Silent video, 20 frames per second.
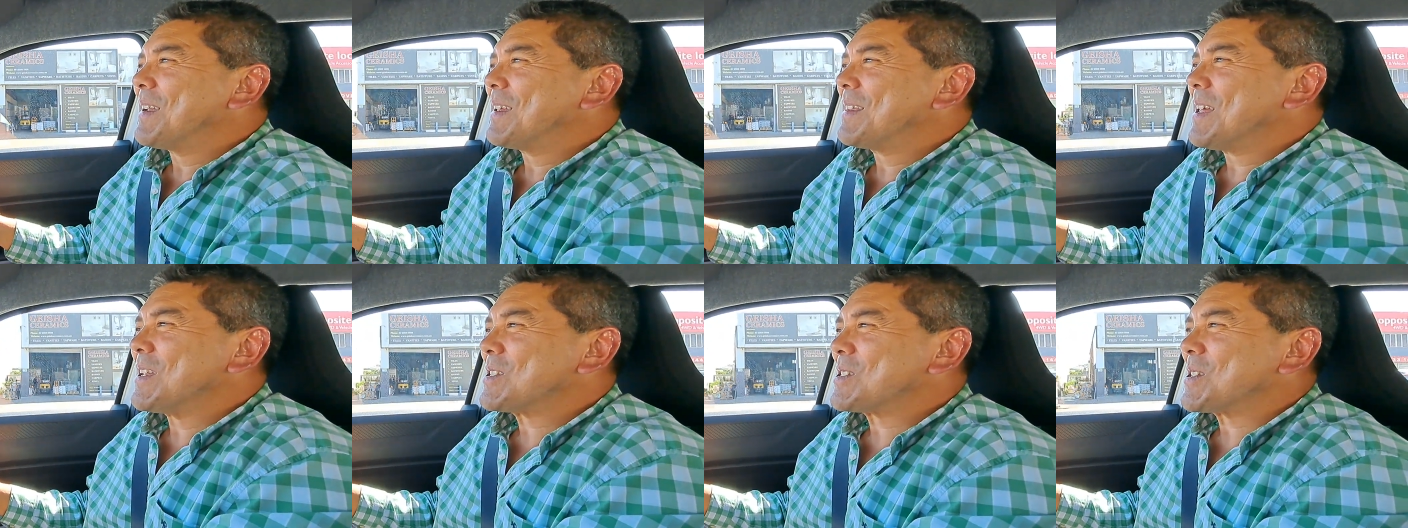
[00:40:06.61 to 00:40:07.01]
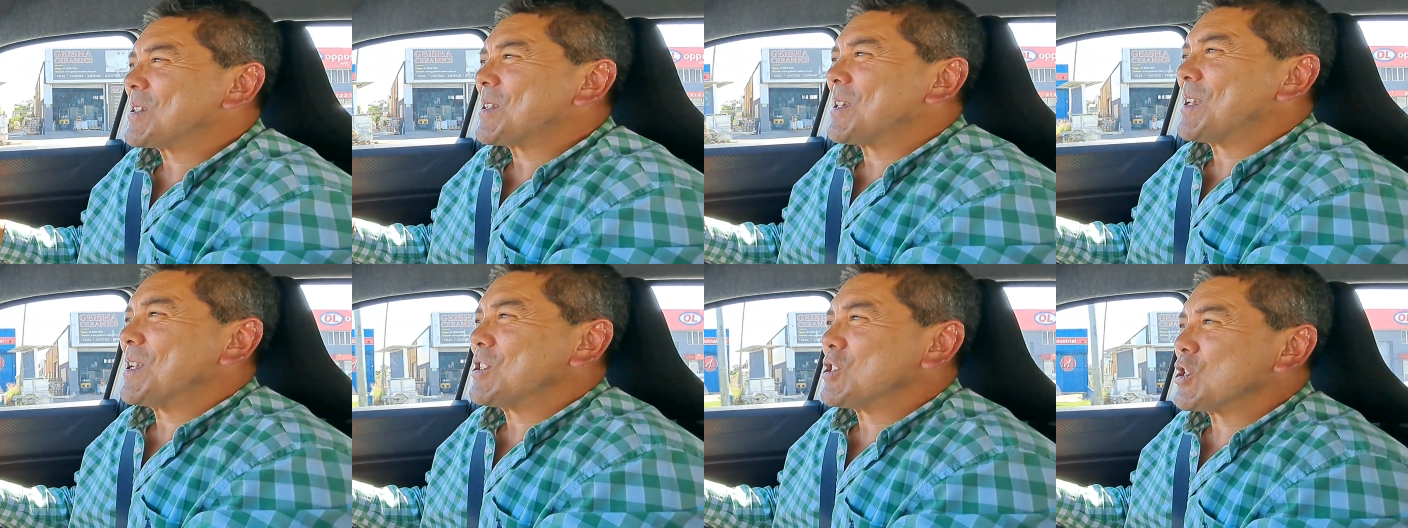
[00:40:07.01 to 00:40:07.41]
That's the
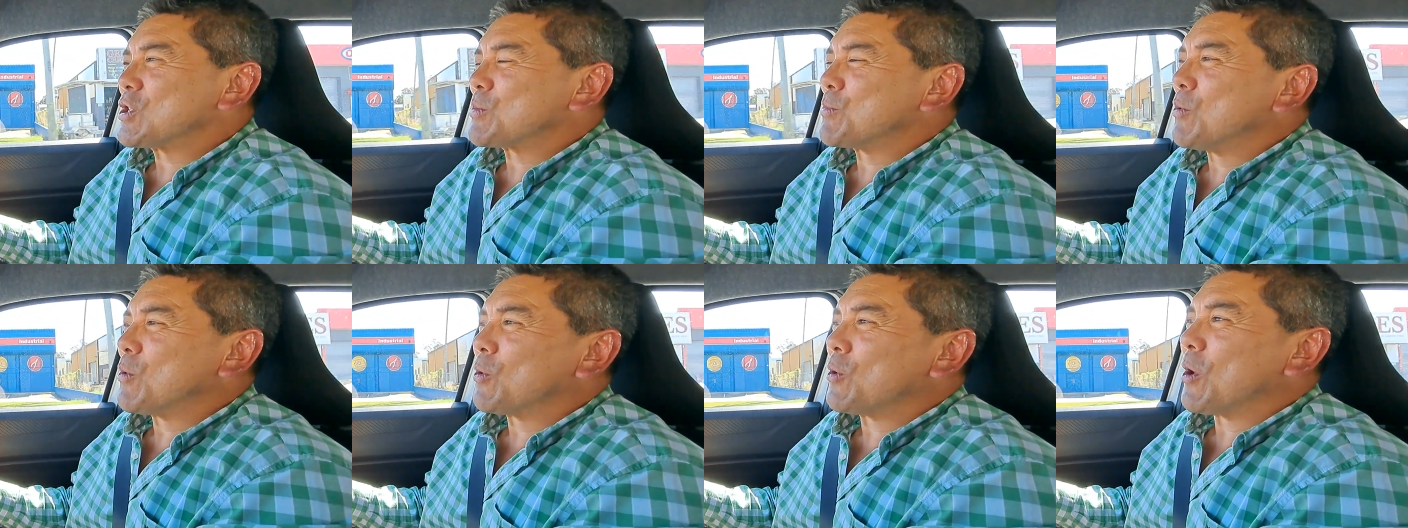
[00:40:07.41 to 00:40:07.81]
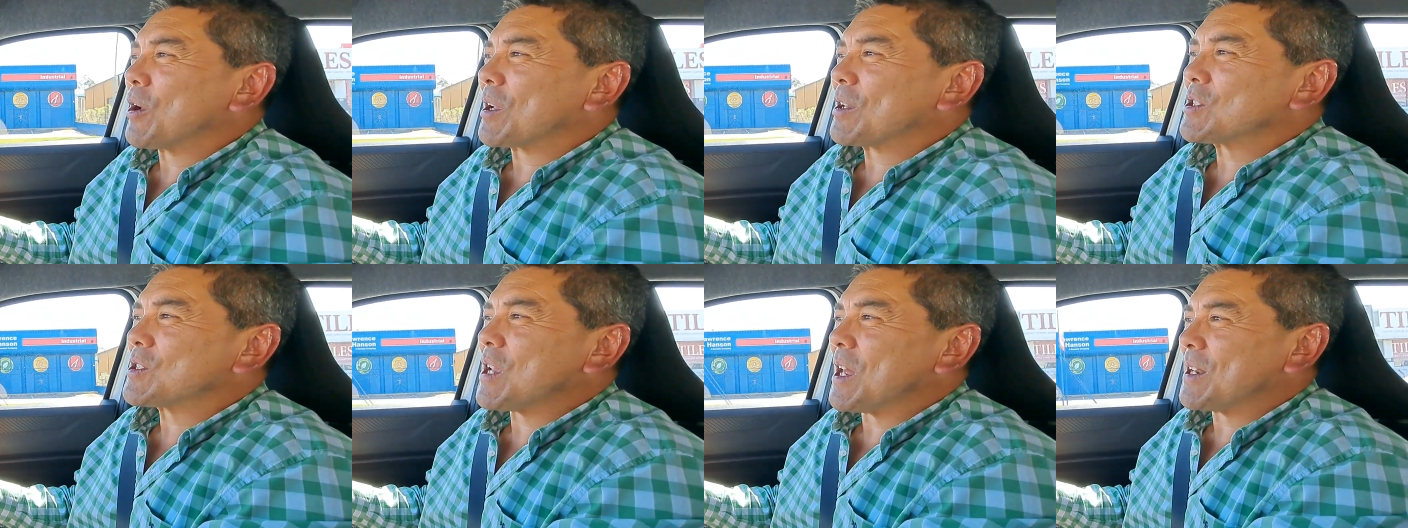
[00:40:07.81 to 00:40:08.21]
thing. It's just more like
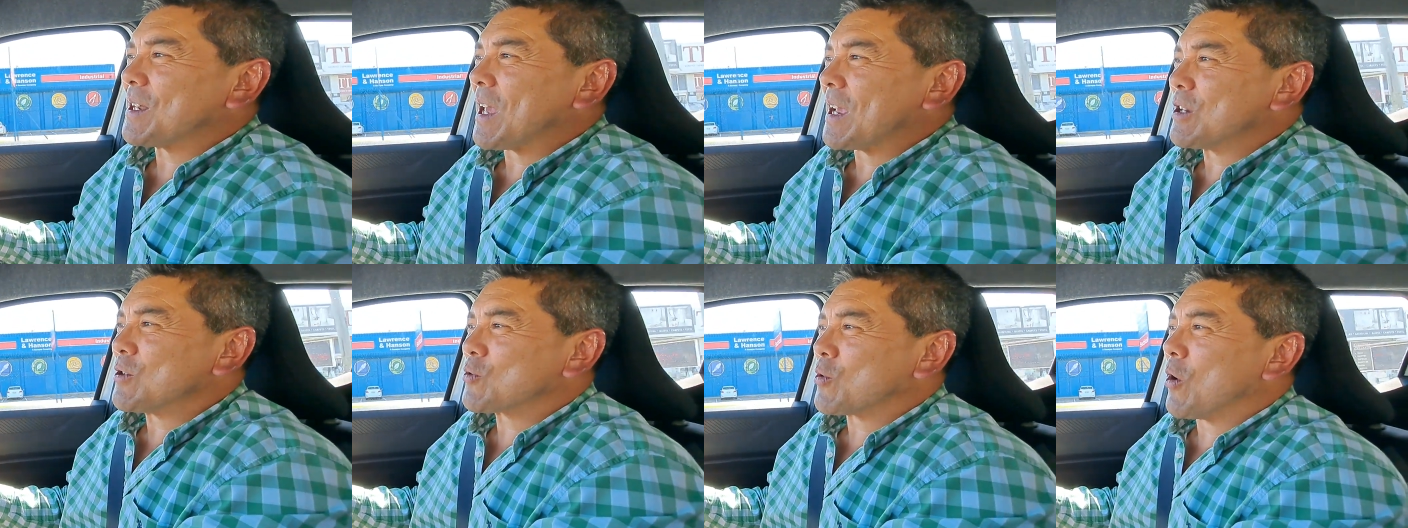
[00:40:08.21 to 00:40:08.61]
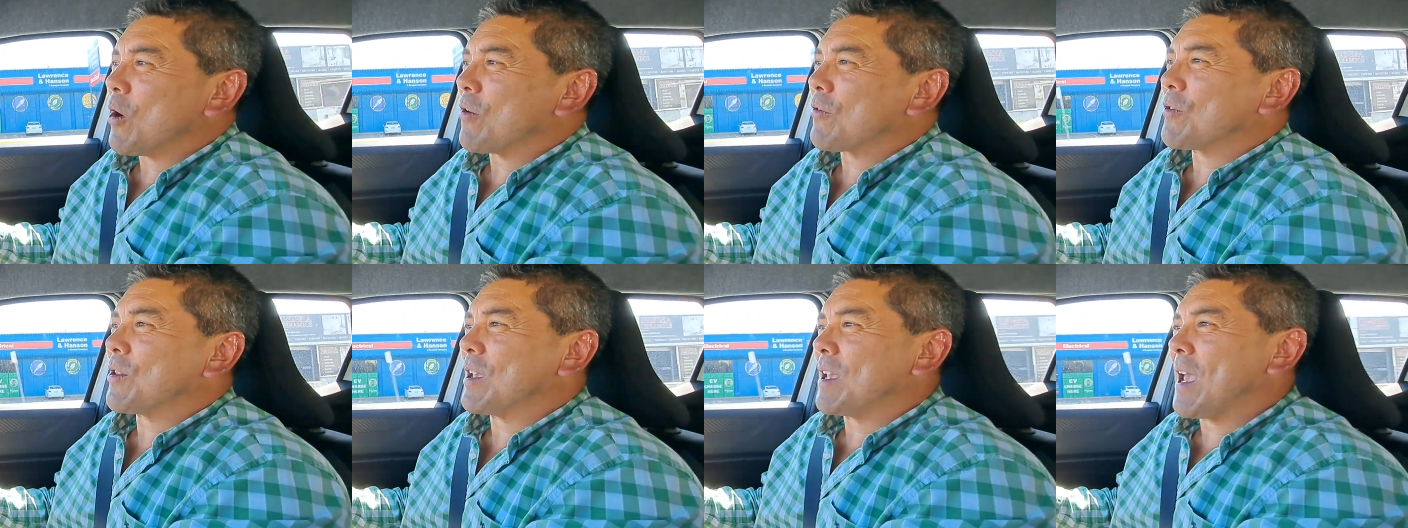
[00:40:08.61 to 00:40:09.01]
a Sunday
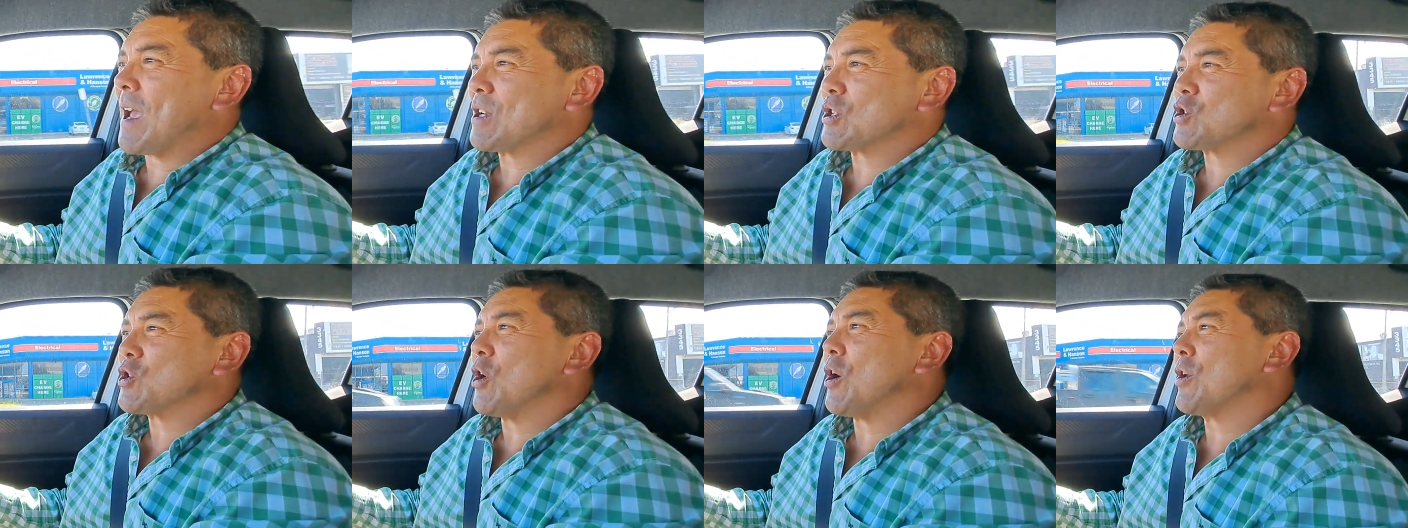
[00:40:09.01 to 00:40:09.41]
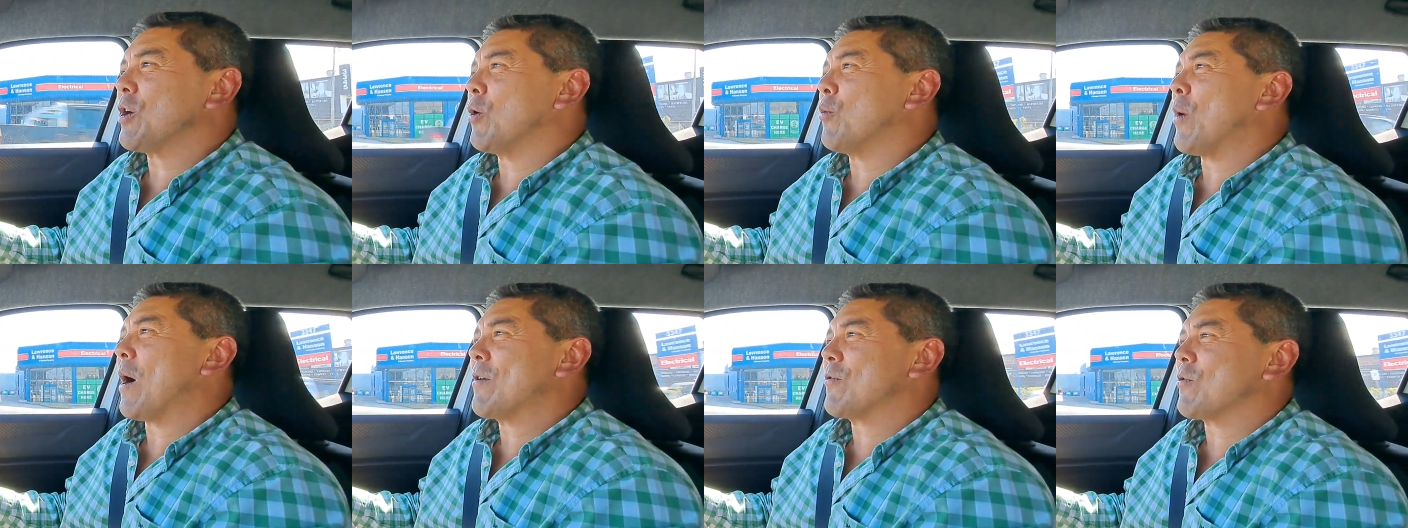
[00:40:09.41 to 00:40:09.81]
drive thing outside,
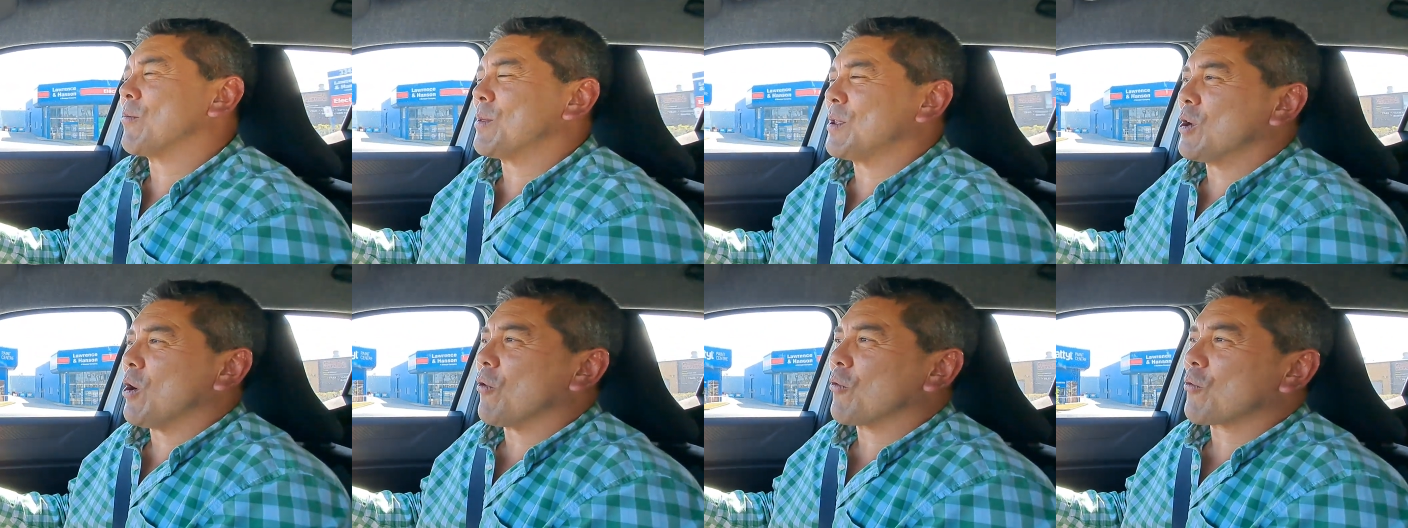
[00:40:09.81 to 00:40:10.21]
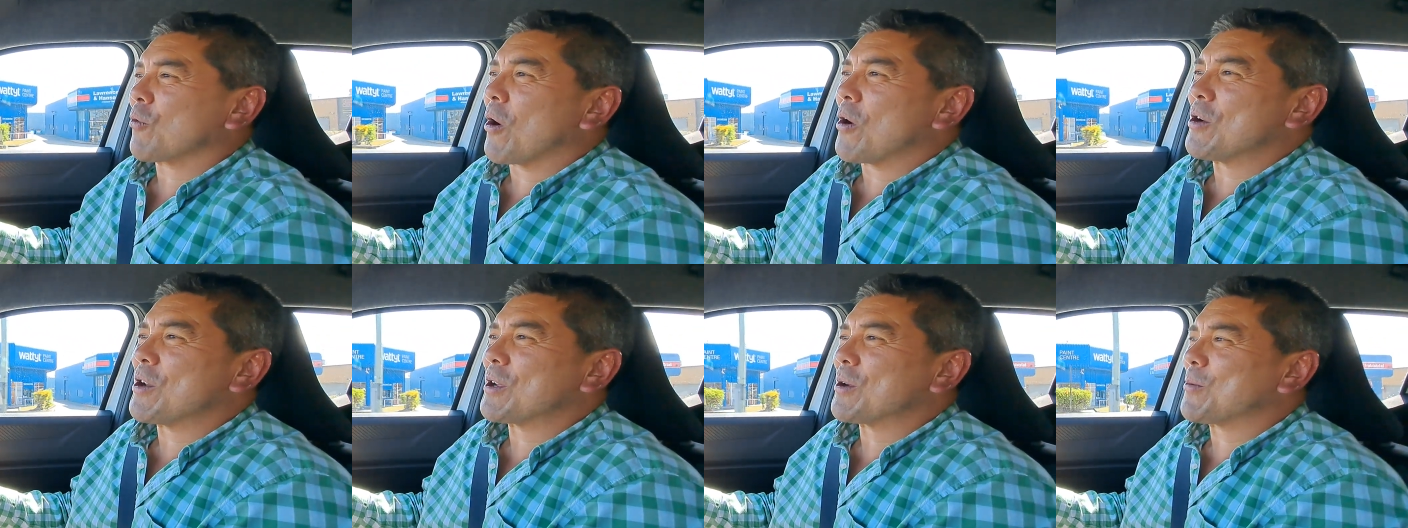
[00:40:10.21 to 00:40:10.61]
away from the
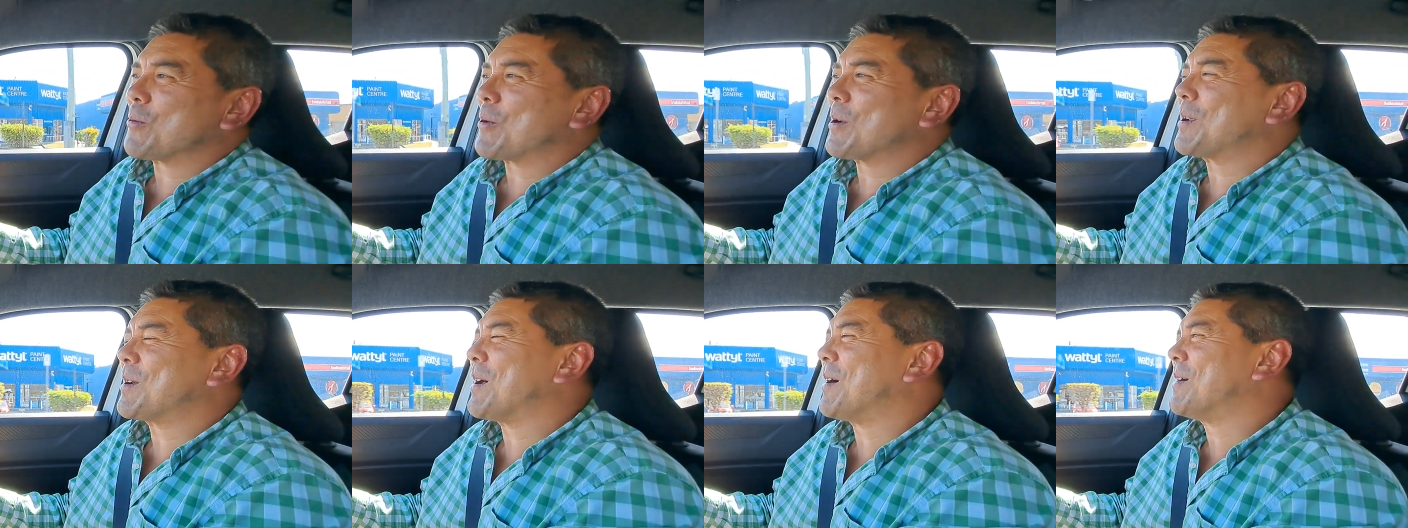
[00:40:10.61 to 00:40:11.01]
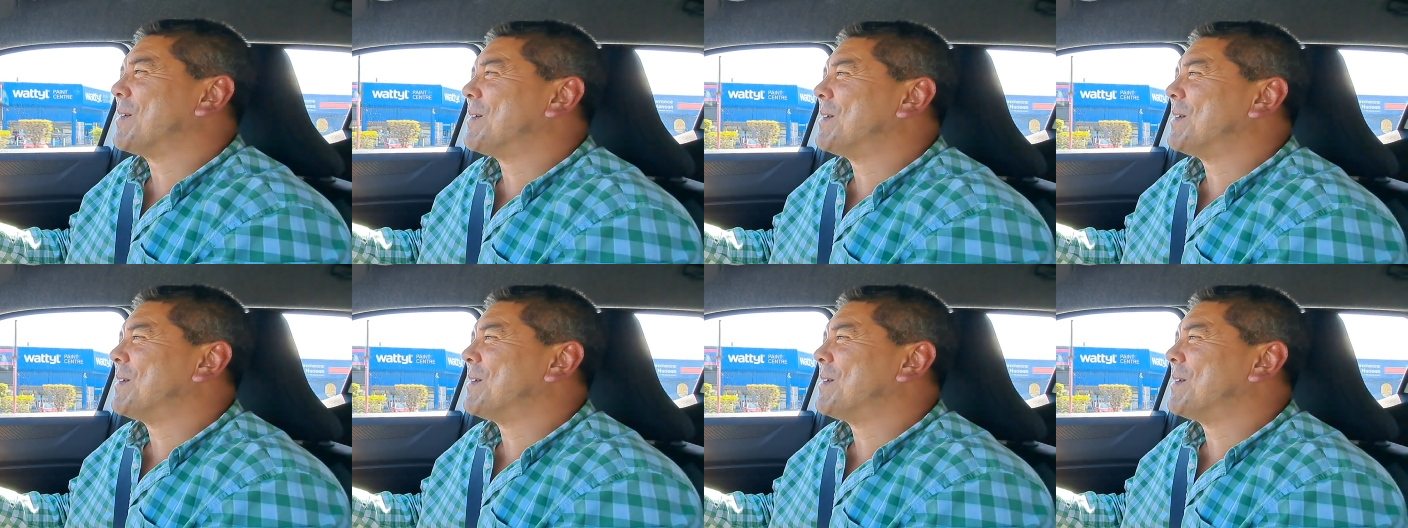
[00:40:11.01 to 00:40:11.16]
off-roading arena.